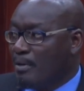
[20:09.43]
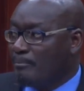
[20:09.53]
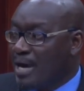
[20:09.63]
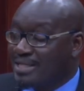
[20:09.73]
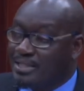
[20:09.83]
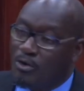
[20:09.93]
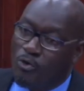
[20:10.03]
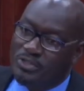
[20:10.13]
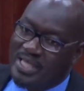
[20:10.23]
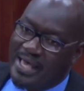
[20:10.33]
But the
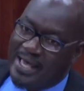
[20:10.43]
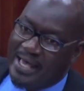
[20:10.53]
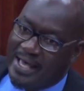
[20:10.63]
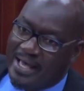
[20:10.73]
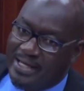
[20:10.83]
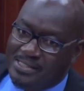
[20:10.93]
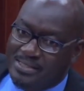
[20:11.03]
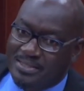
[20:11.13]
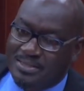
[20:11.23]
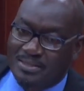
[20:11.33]

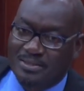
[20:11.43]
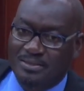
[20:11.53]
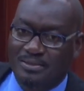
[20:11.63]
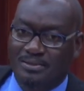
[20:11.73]
hotels,